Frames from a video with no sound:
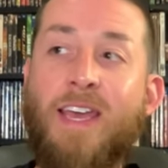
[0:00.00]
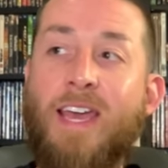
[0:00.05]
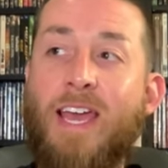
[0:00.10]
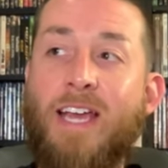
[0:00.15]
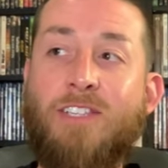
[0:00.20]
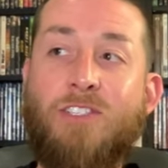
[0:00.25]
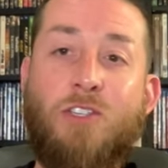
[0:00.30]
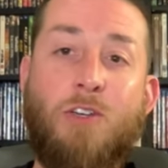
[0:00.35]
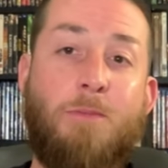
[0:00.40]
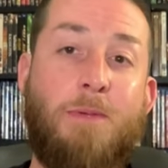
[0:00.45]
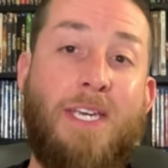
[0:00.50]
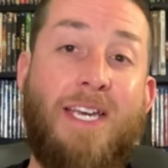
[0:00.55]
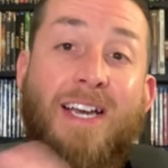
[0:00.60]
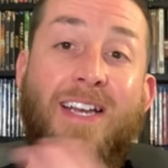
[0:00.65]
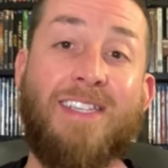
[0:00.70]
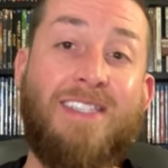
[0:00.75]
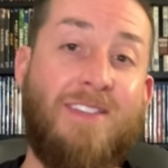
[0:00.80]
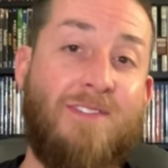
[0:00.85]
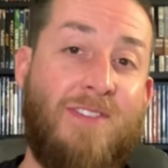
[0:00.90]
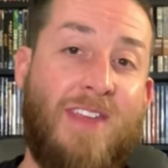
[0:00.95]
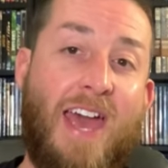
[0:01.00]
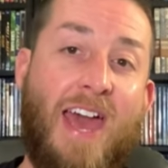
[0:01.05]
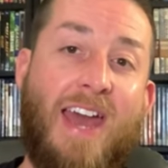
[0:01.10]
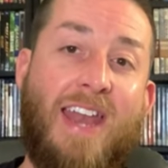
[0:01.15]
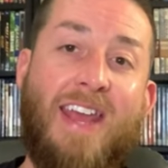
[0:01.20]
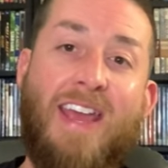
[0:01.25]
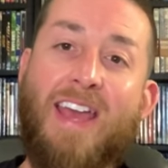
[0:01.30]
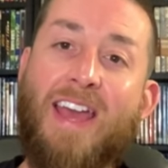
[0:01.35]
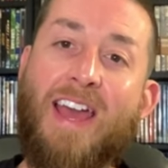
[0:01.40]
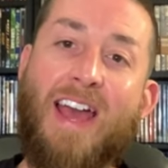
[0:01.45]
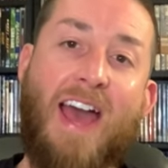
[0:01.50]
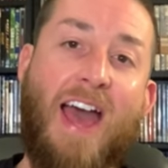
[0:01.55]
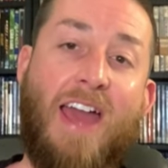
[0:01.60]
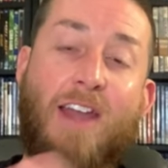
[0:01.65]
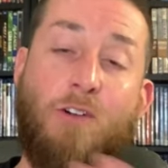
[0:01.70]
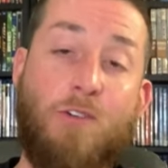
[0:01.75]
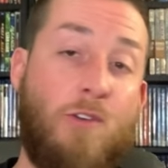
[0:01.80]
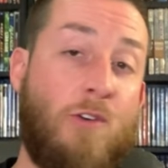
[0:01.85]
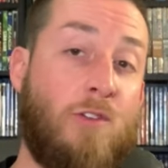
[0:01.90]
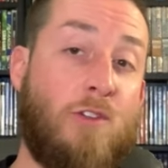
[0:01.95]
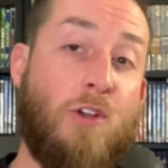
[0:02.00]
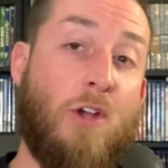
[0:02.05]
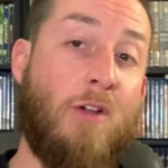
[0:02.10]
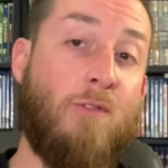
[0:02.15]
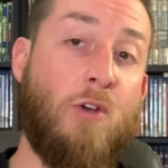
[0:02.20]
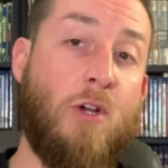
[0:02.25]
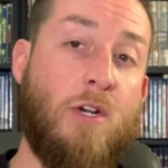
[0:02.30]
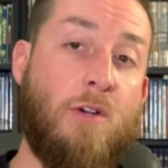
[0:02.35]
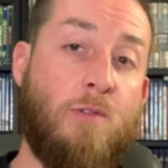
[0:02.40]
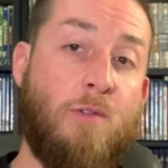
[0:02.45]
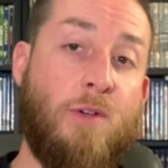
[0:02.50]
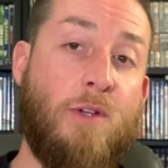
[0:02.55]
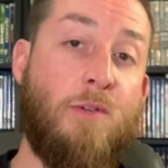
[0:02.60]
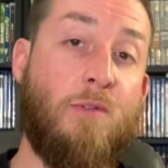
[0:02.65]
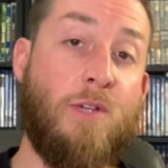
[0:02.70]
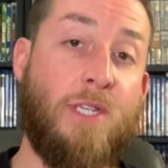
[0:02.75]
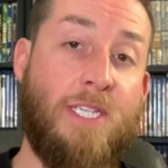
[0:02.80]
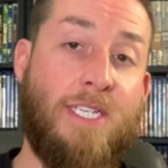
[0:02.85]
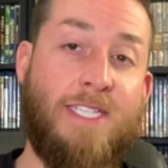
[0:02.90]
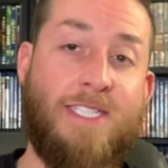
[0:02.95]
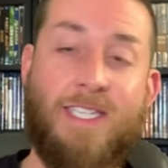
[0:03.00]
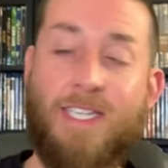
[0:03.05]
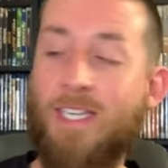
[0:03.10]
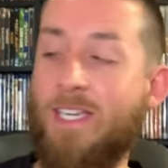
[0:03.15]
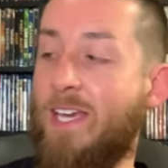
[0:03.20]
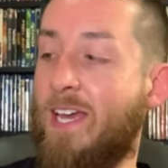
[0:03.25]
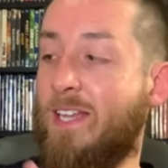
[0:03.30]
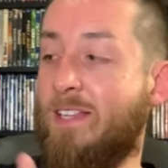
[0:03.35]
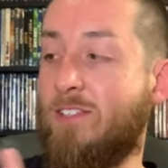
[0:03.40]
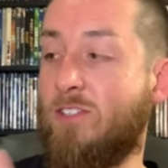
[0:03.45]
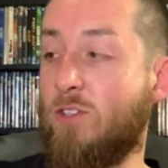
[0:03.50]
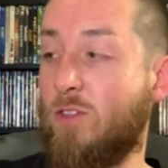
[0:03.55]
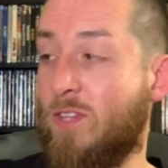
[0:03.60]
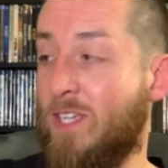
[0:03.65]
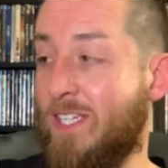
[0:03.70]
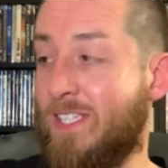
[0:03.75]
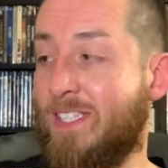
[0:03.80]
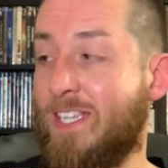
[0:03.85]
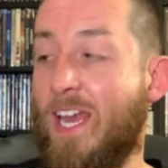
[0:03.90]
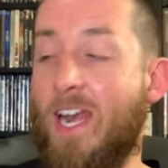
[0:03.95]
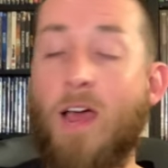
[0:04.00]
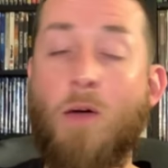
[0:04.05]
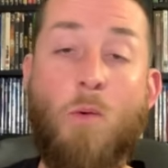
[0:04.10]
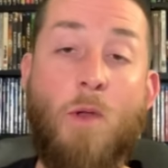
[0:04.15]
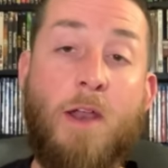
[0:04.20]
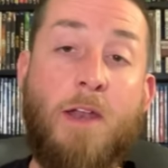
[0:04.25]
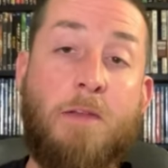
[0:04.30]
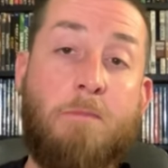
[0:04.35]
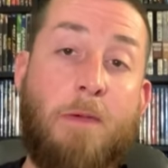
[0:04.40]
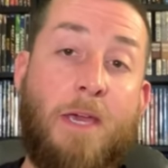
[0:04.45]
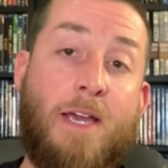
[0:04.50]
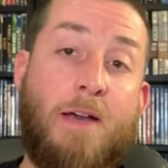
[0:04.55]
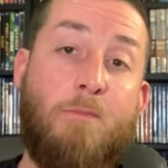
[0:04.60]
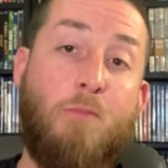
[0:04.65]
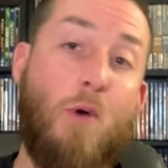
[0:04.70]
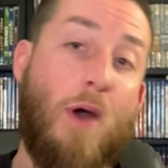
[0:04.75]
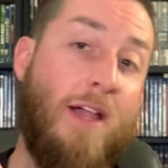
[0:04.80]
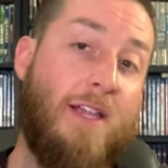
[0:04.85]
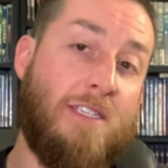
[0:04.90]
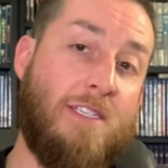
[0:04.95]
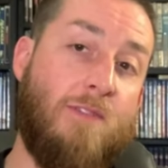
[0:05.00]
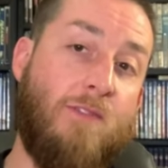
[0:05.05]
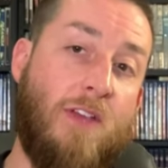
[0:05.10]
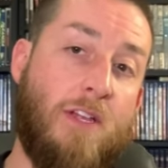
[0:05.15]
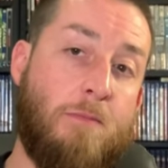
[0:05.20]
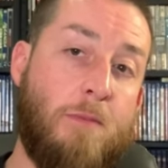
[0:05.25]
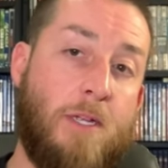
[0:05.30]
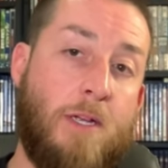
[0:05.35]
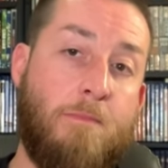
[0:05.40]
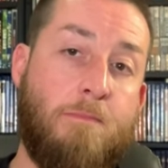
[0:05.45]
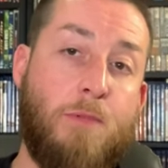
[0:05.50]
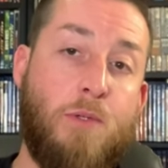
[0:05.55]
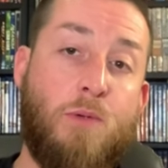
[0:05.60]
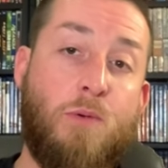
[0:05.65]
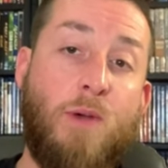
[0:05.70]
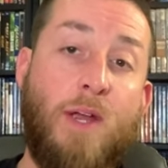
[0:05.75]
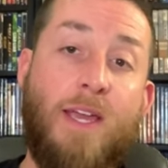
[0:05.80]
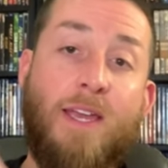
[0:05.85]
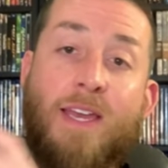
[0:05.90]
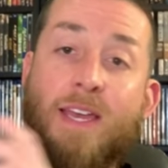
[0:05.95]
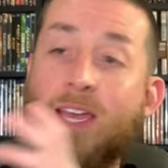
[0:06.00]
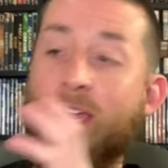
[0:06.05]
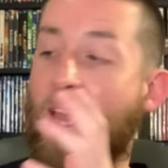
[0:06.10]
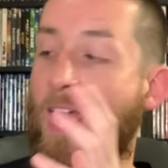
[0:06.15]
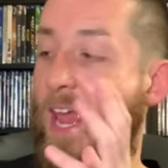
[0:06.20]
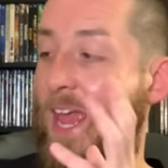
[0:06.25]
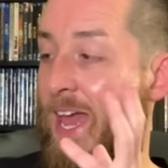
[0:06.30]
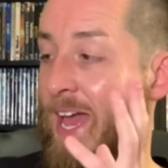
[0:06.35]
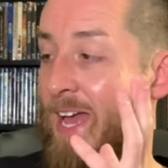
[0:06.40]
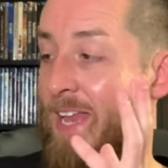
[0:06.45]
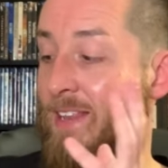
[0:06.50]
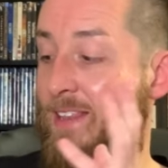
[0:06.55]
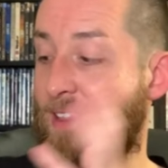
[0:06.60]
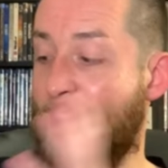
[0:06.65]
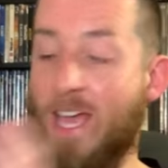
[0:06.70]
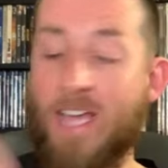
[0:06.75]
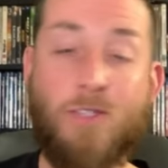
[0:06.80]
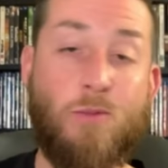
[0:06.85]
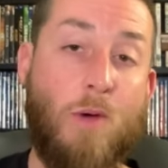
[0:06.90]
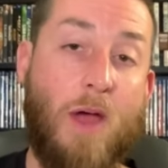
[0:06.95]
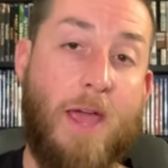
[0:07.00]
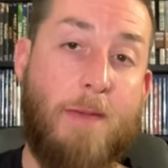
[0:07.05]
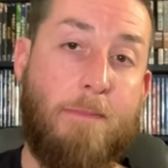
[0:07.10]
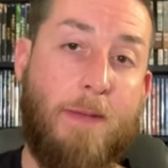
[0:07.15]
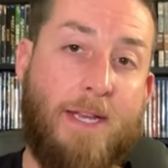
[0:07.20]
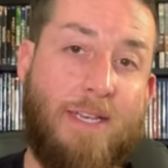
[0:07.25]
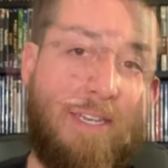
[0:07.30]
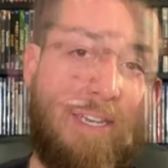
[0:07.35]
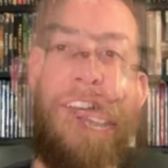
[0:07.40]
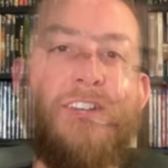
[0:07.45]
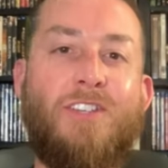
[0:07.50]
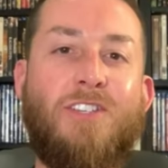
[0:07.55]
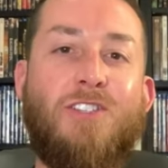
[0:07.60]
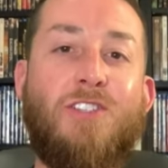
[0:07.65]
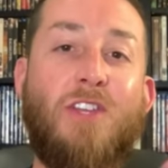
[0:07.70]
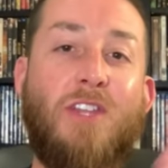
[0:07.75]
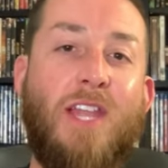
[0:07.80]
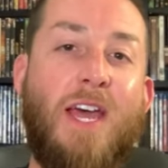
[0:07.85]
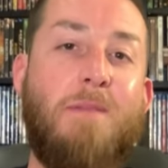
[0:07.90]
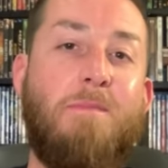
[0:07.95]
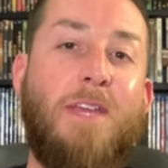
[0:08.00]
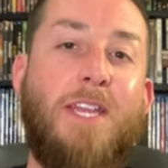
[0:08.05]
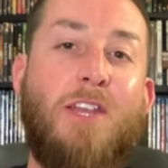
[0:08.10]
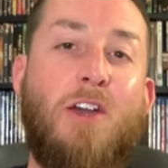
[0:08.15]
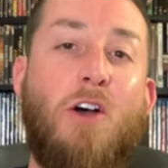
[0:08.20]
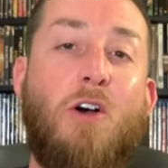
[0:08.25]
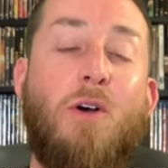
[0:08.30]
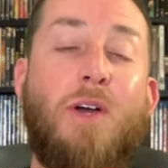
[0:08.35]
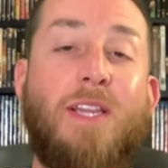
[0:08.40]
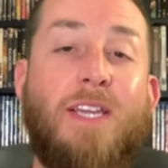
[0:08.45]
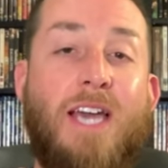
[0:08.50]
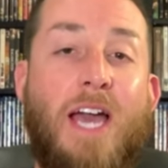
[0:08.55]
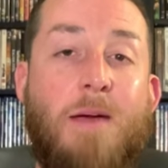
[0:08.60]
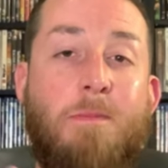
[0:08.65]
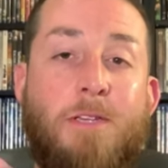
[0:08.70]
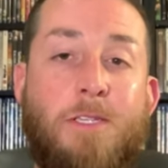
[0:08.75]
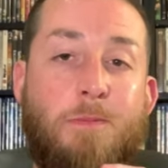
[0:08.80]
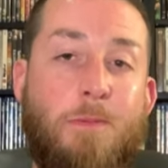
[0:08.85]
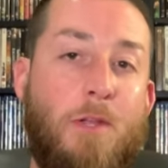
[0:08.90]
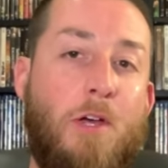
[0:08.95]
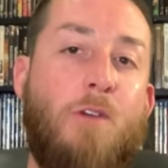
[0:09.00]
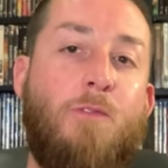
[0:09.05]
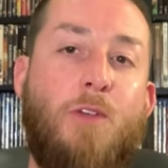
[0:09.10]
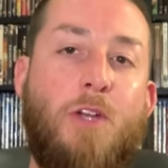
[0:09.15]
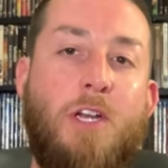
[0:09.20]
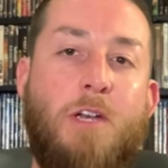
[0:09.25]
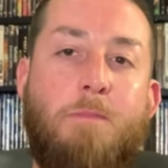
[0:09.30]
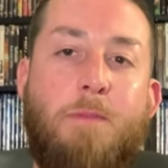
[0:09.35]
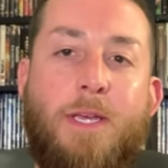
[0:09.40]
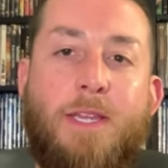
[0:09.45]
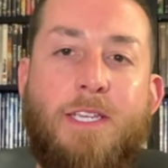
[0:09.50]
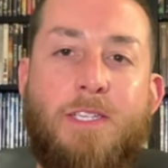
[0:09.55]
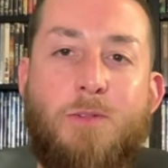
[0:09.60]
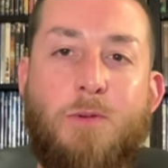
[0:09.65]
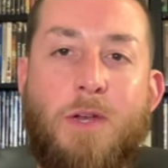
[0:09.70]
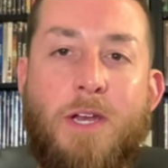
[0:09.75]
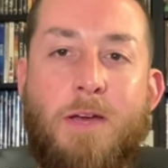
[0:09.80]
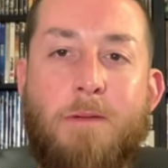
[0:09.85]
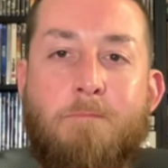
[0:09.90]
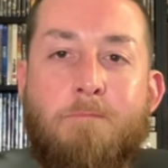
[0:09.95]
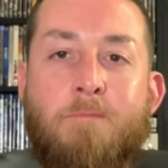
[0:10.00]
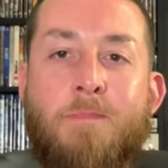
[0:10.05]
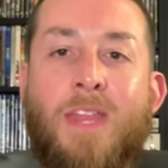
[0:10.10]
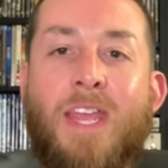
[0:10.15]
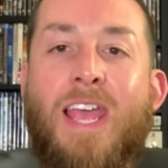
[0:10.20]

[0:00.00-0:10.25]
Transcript: And so, because of that, I don't know if they're ever going to re release it again. So, this set I wanted to pick up while it's available on Blu ray, and that's why I picked it up. So, let me know in the comments below if you're going to pick this one up.